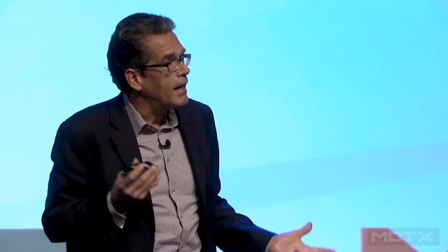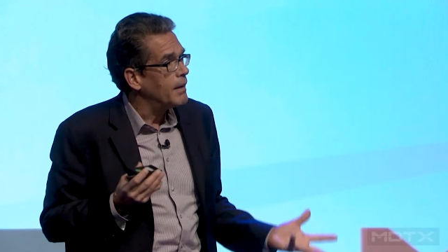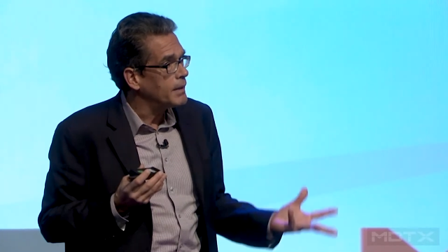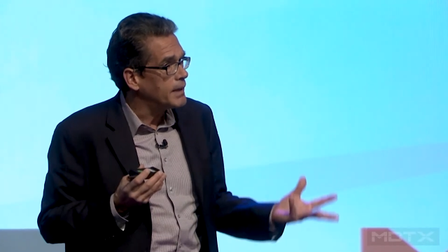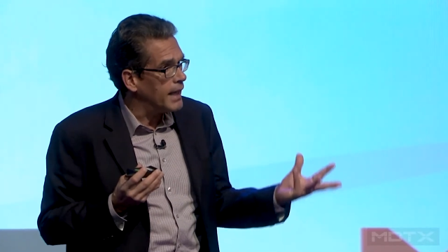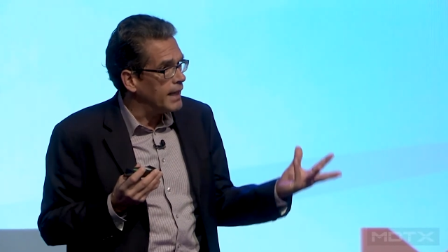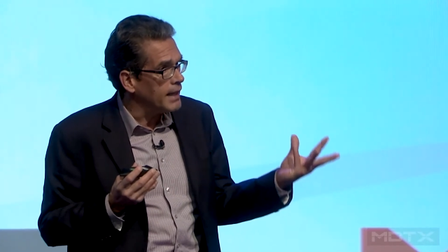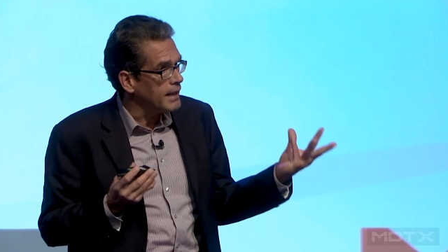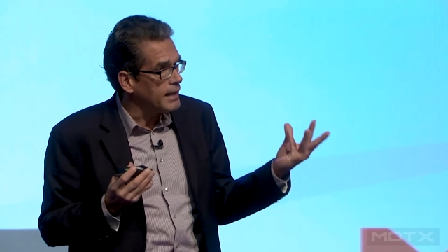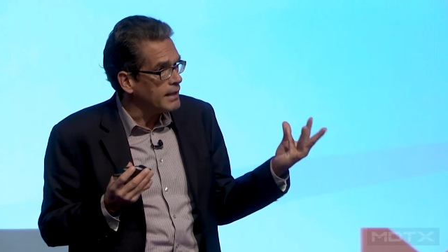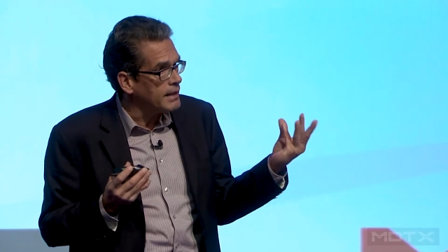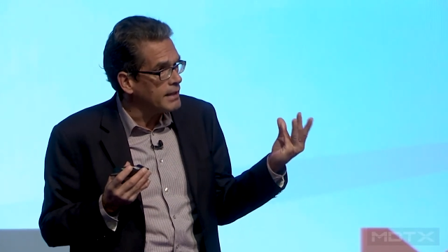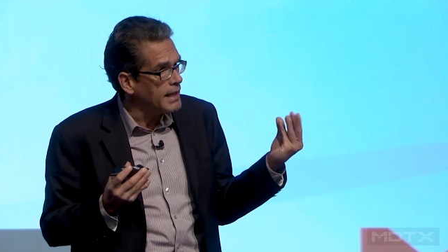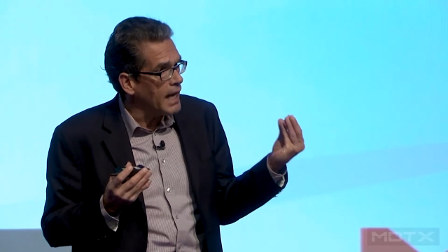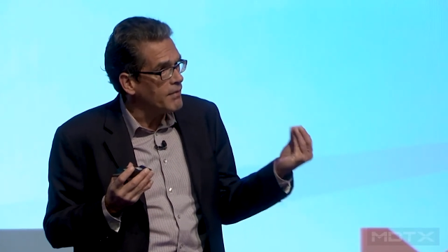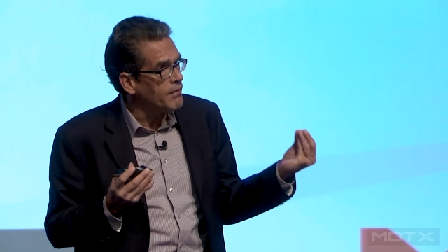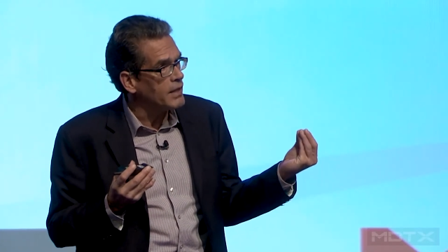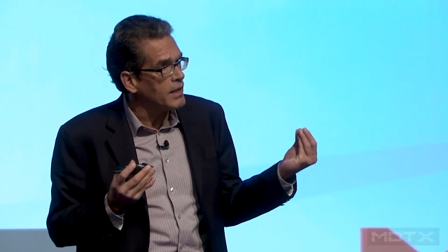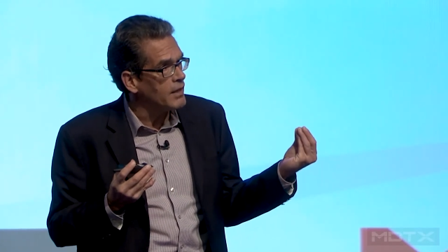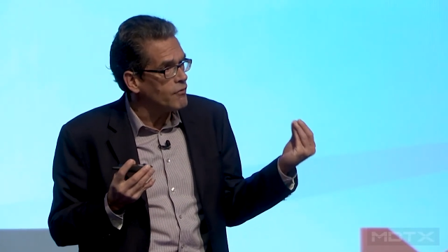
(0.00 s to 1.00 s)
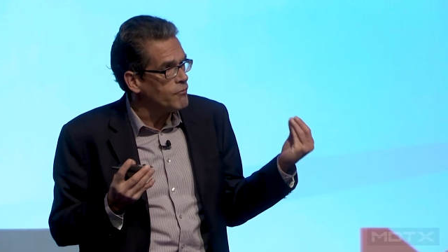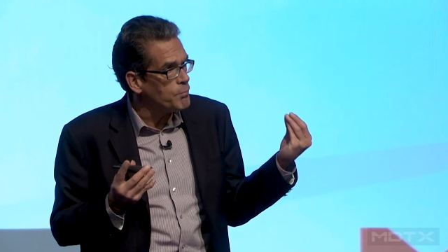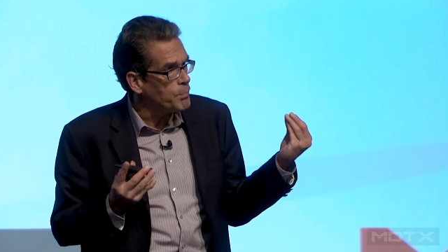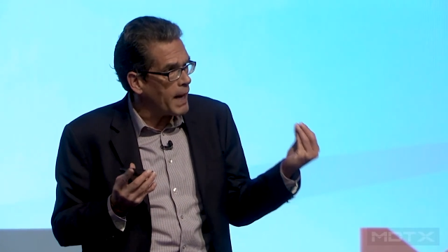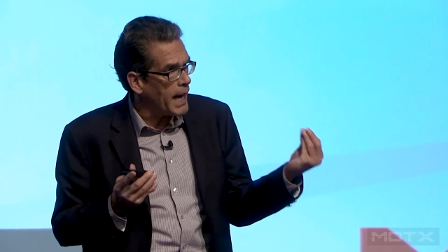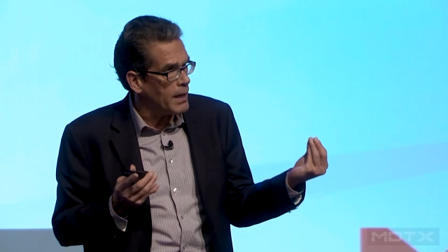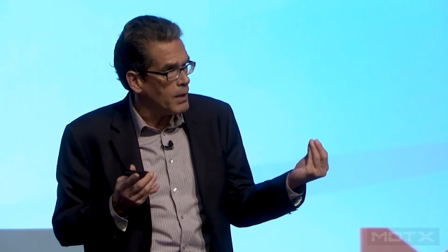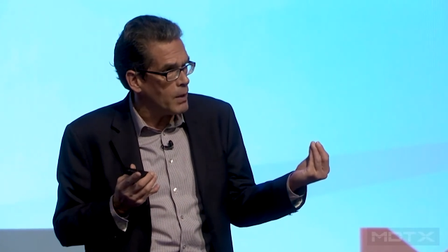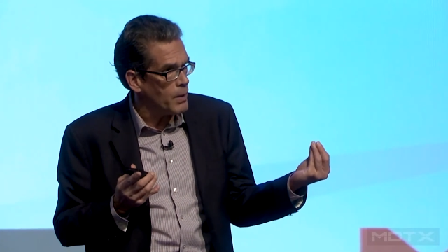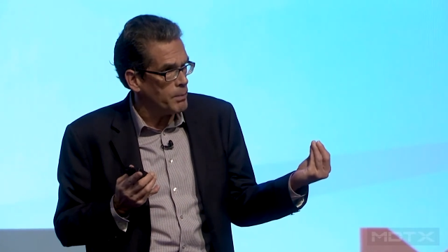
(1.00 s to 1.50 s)
the level of
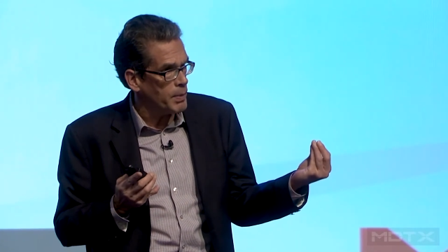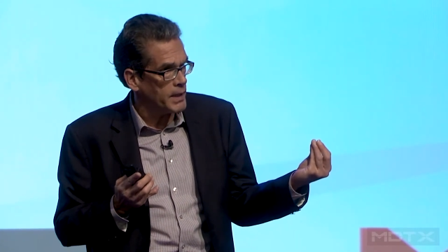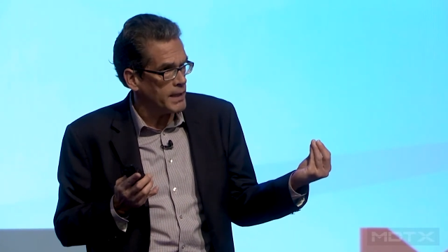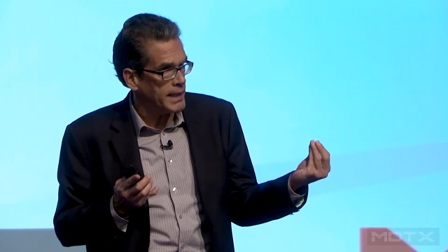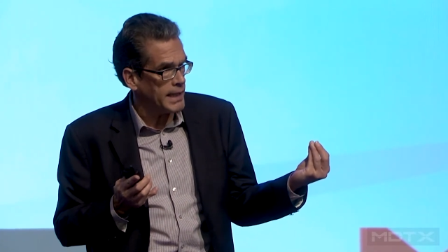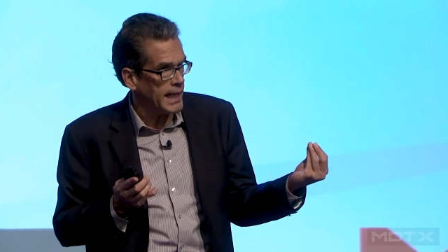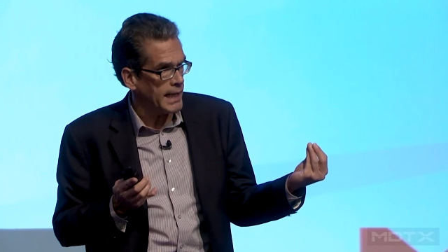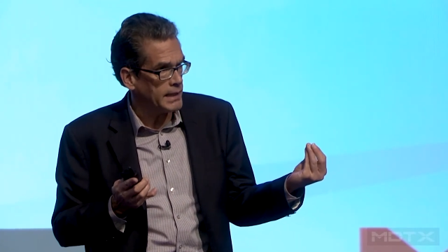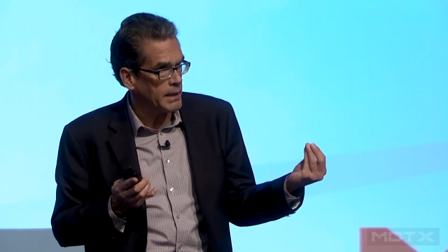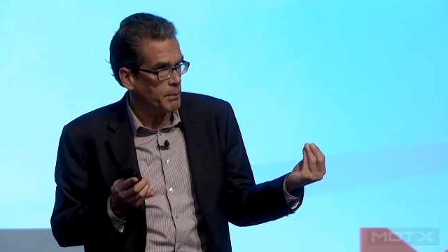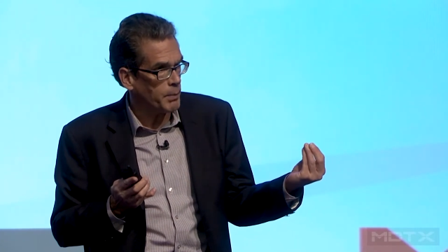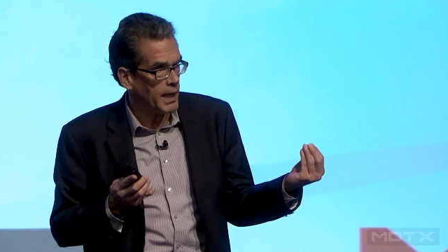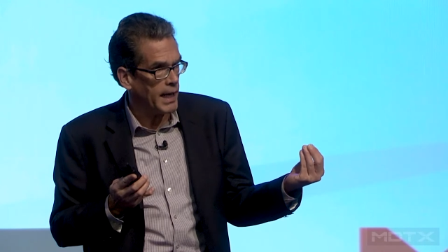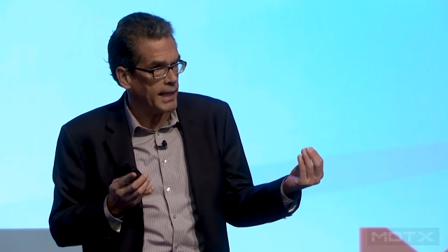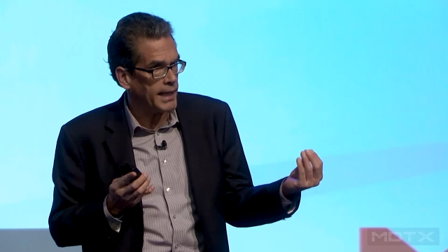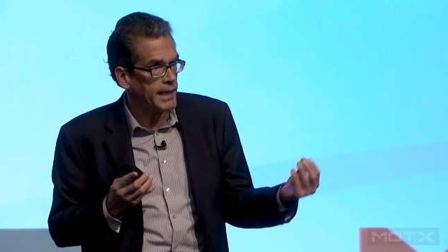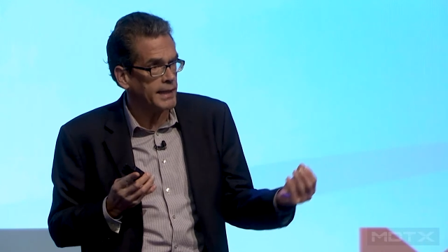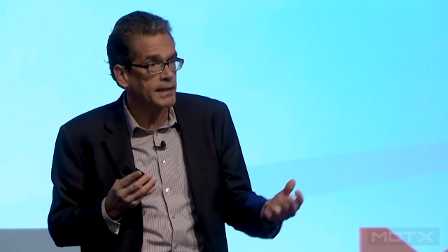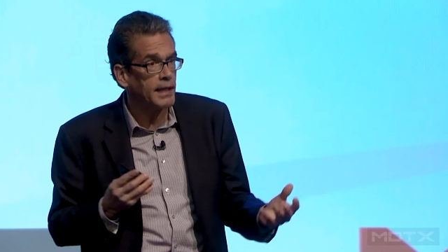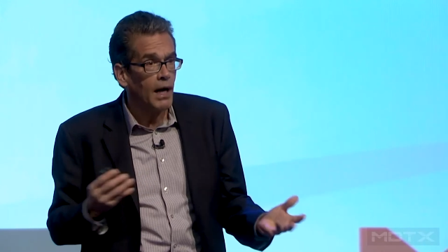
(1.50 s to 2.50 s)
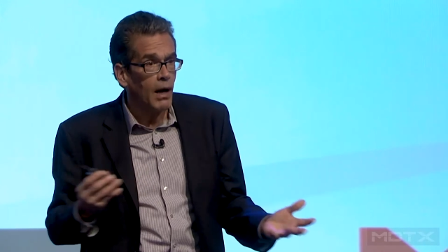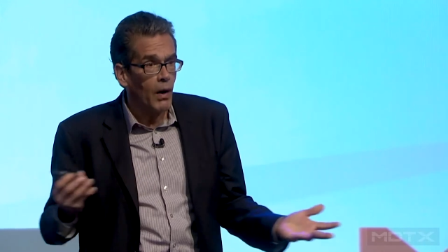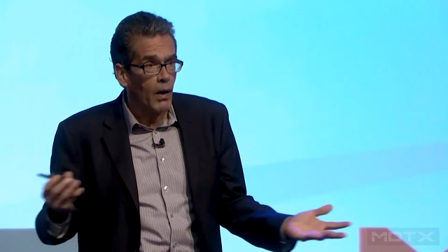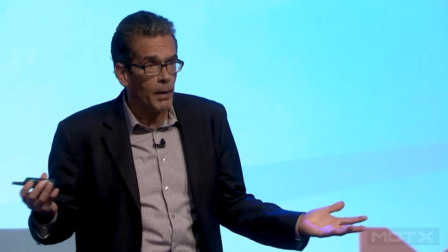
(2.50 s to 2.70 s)
bioburden on the product,